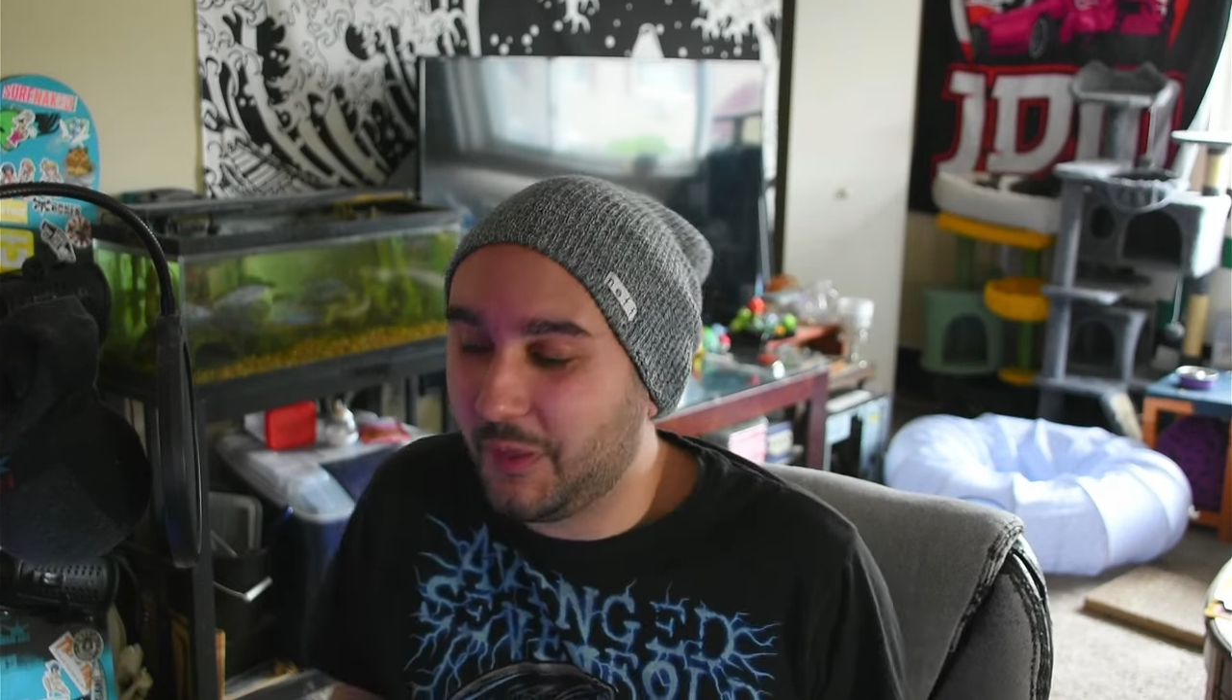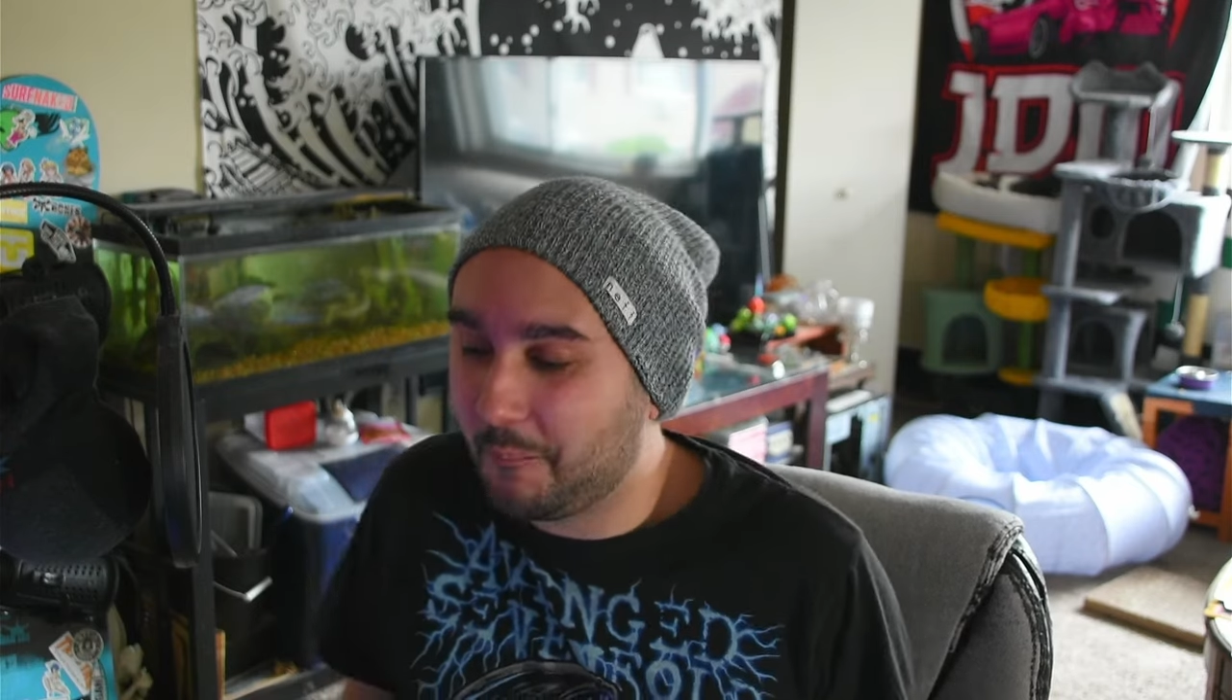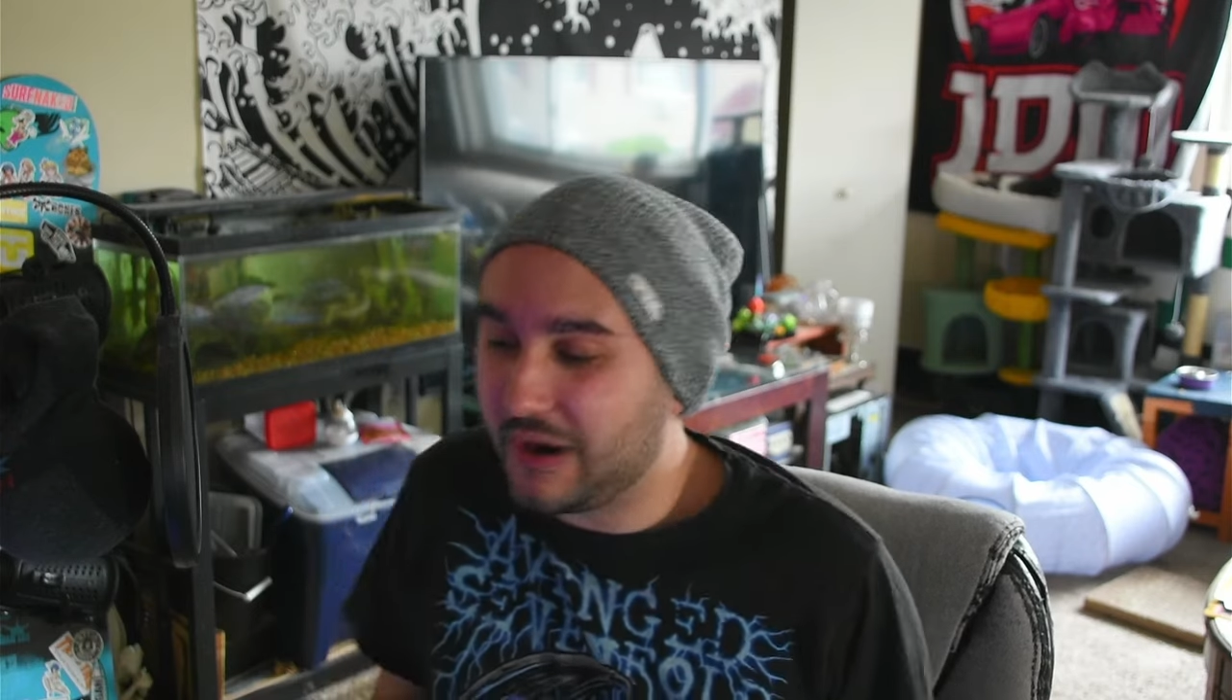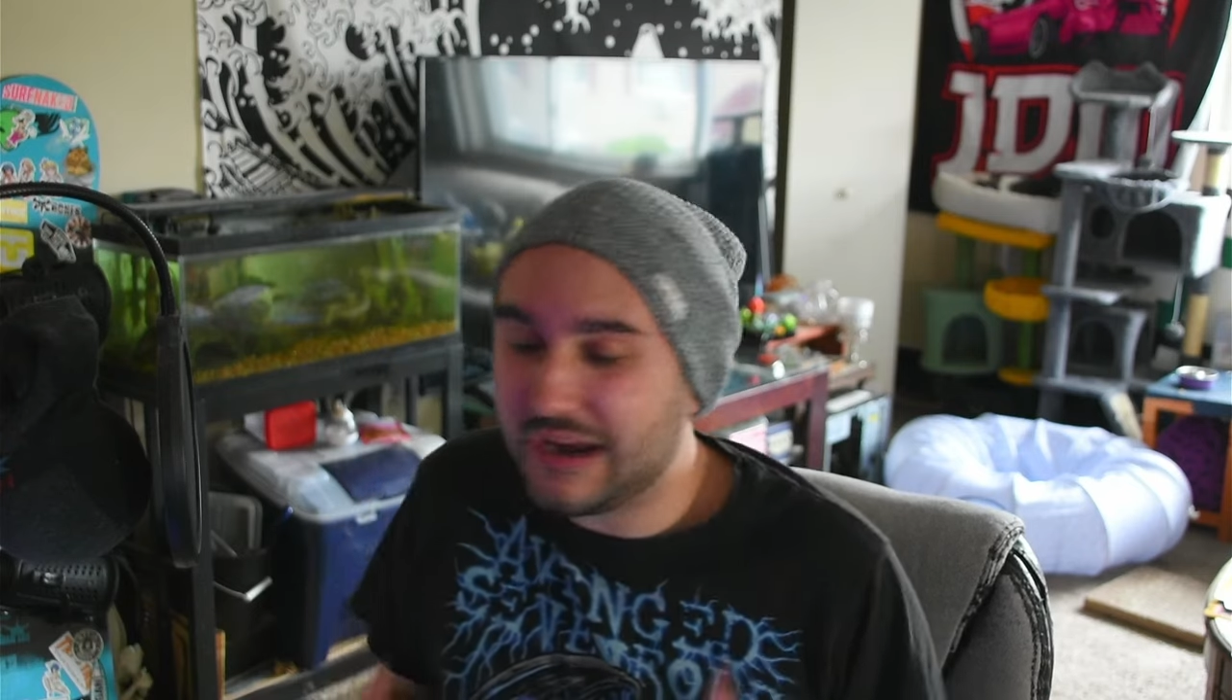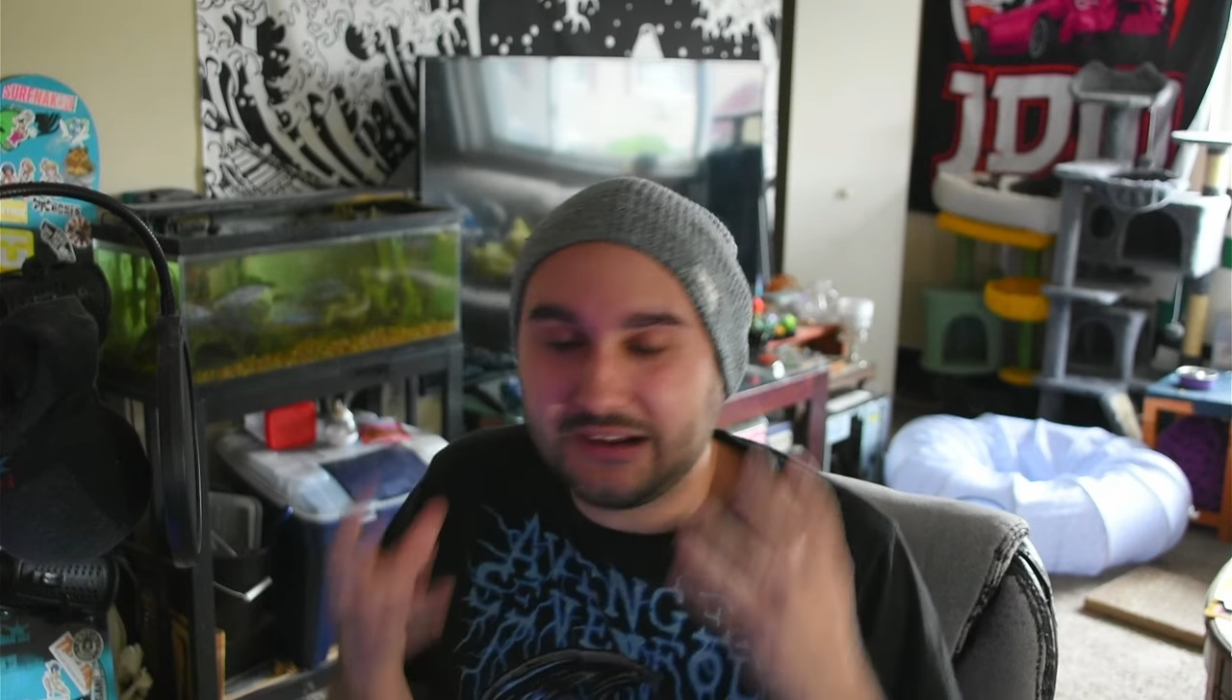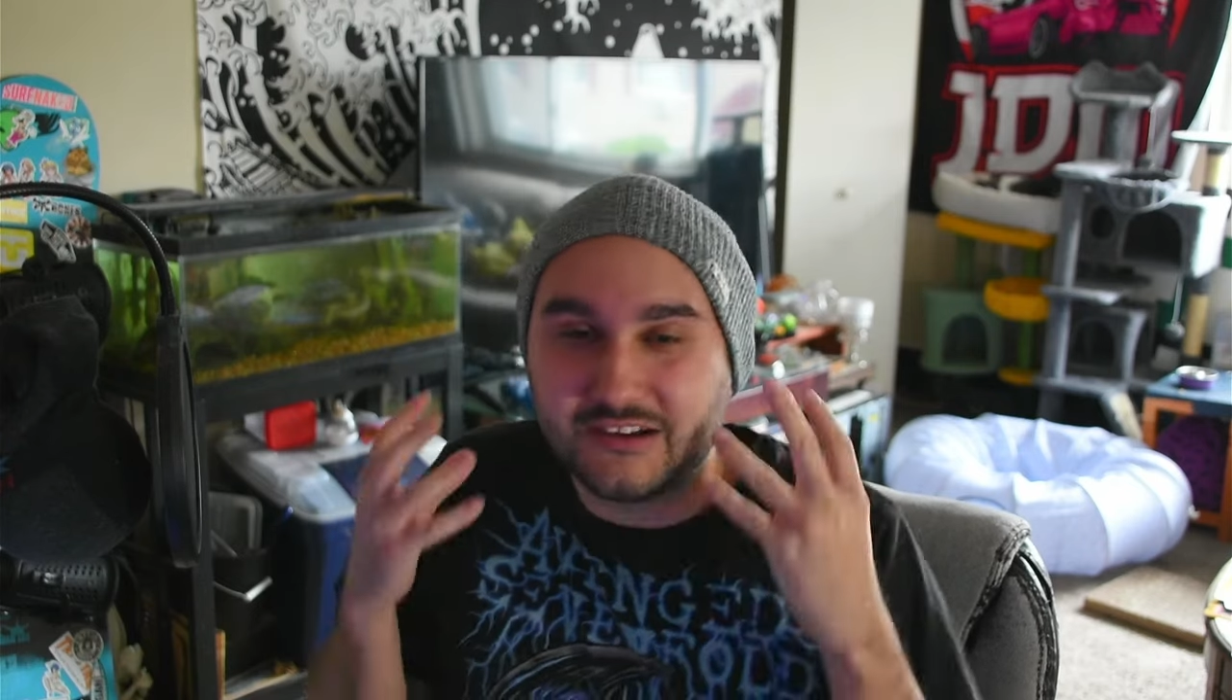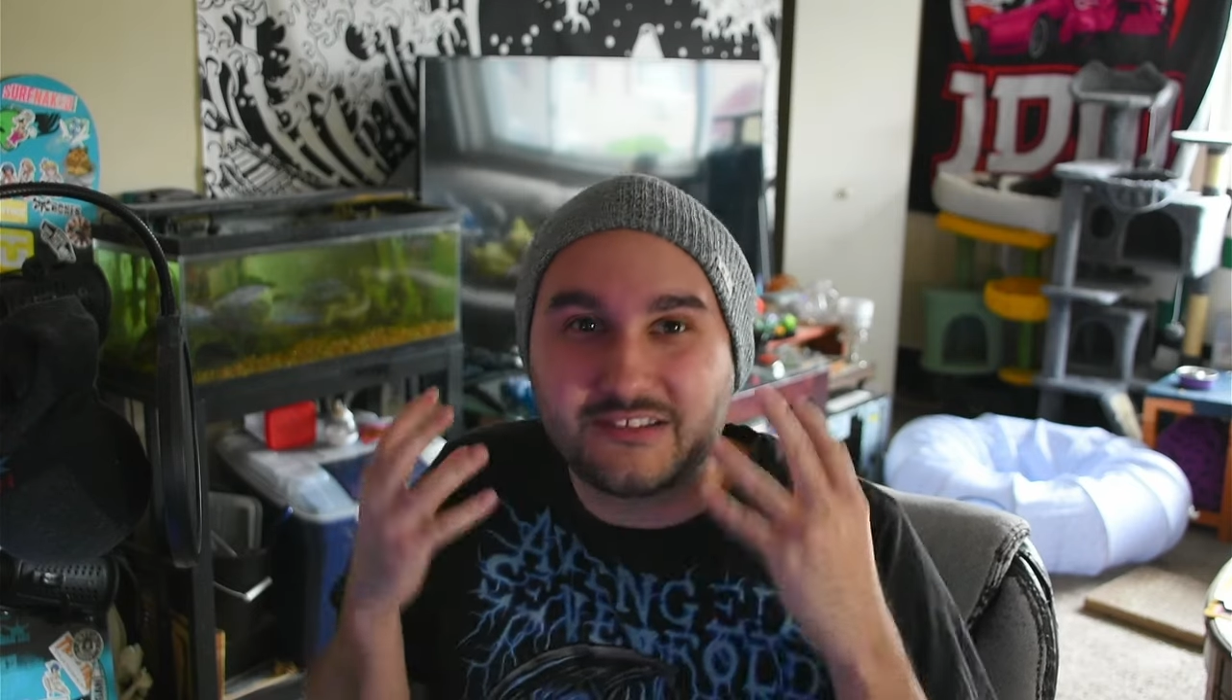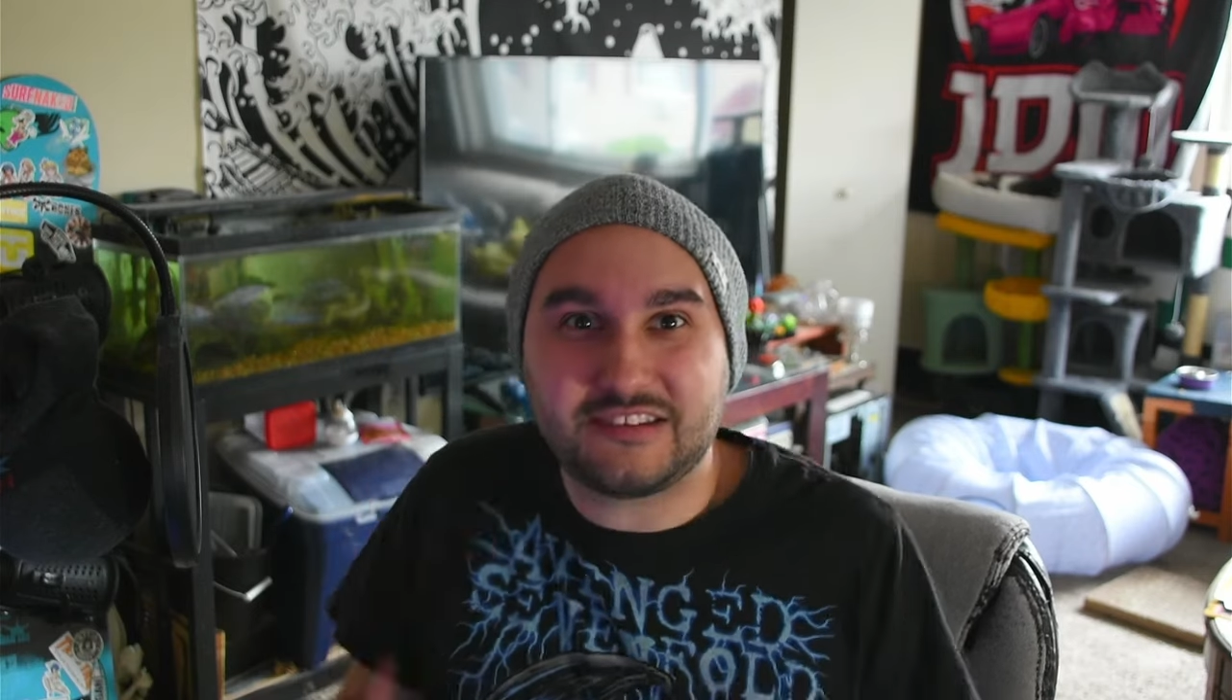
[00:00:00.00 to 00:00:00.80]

a brain could